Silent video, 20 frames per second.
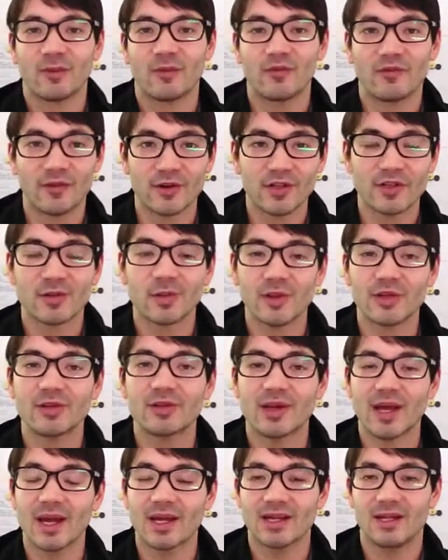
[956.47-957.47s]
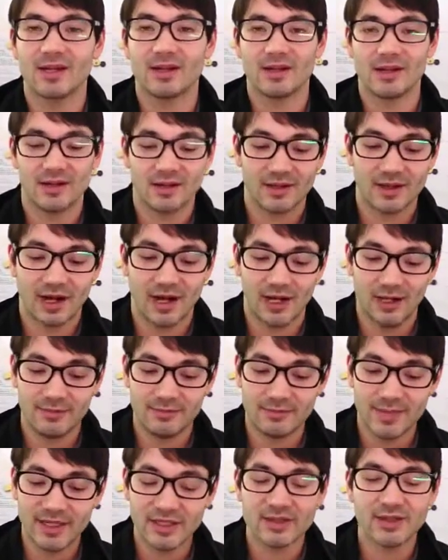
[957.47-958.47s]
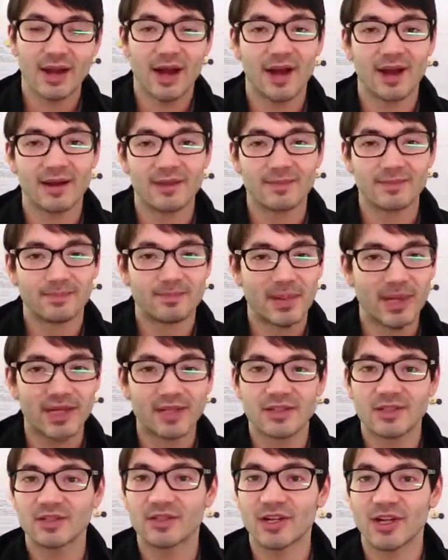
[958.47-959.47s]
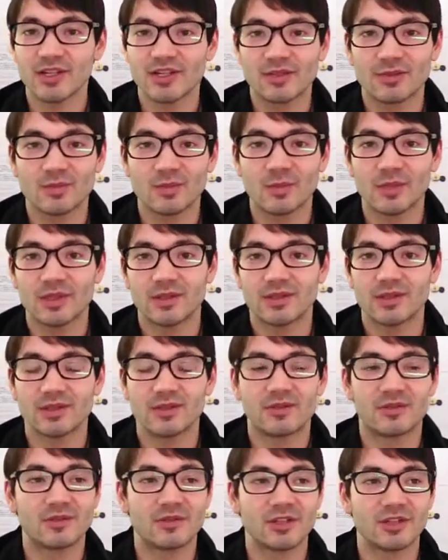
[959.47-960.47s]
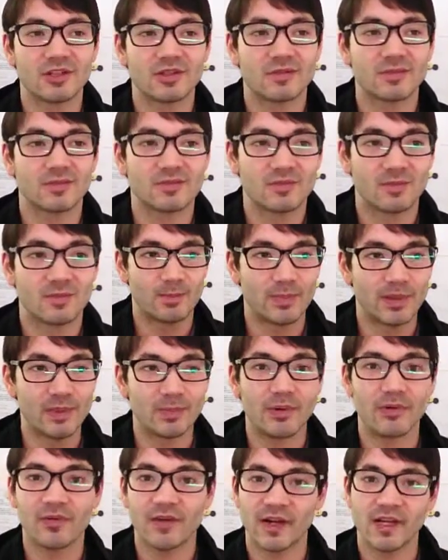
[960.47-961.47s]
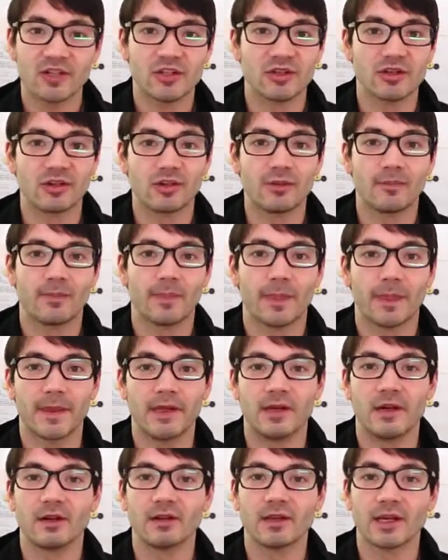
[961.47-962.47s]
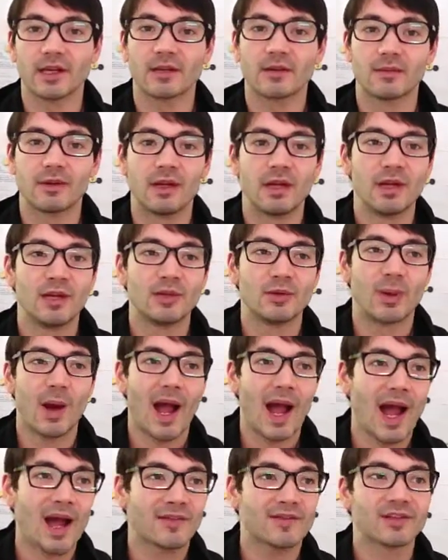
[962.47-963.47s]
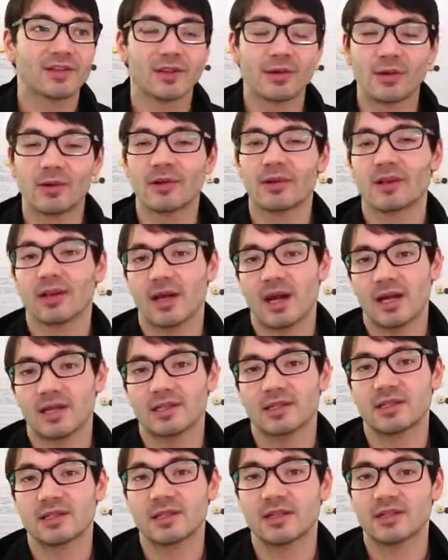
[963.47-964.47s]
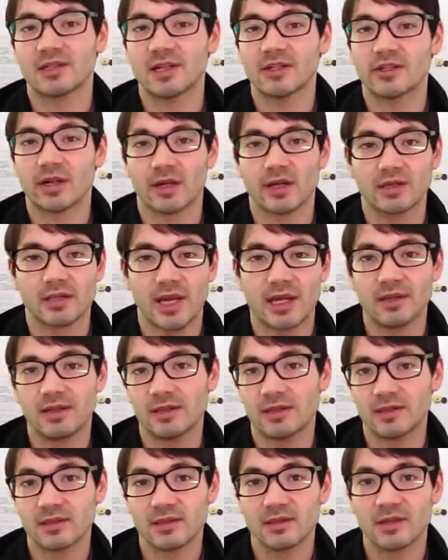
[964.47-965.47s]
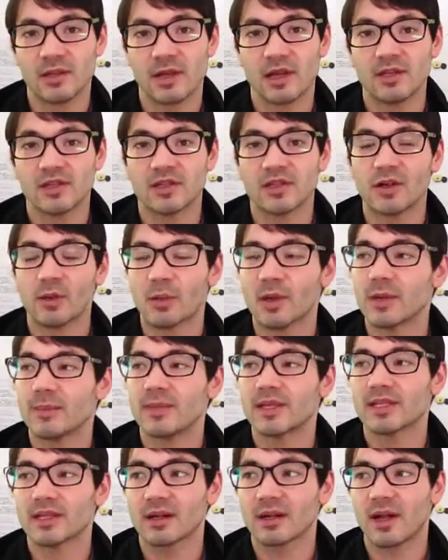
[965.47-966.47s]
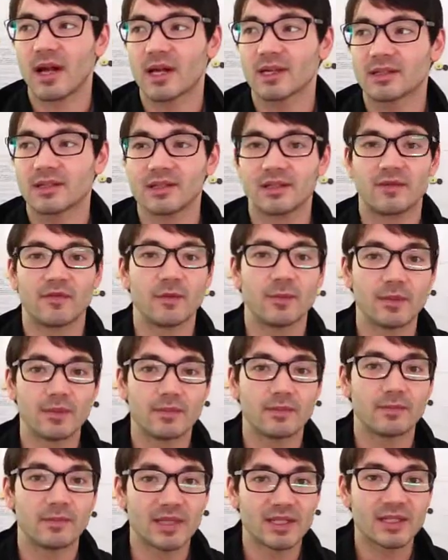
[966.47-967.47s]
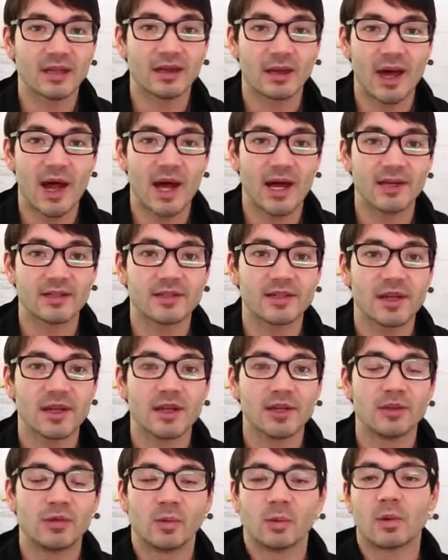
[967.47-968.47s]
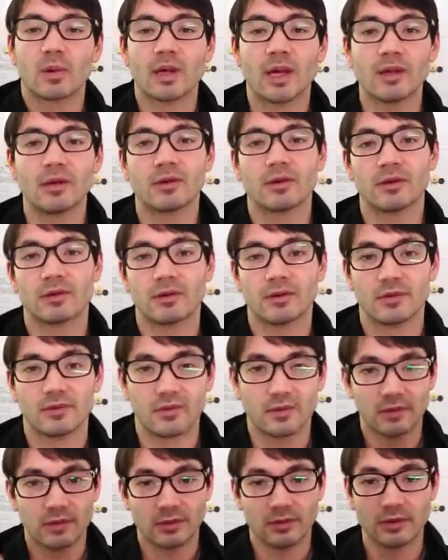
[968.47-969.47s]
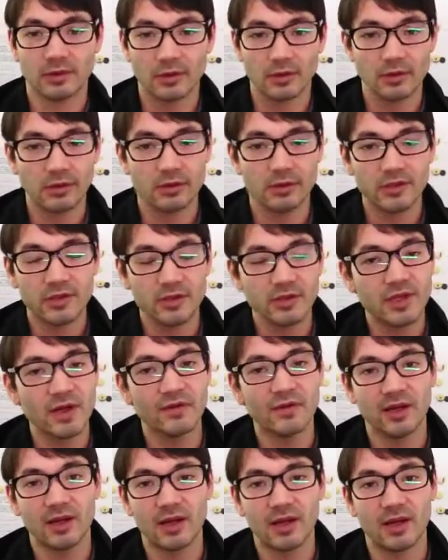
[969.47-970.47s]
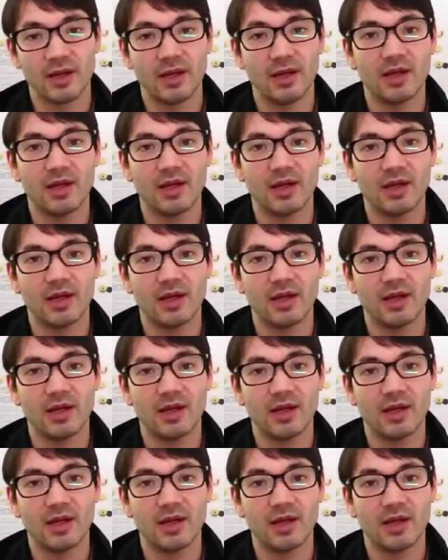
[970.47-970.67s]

First, when you get here, my biggest suggestion would just be professional. Like you have to go to the classes because they check attendance. So you don't want to miss a class, because if you miss a class, you won't get your little certificate.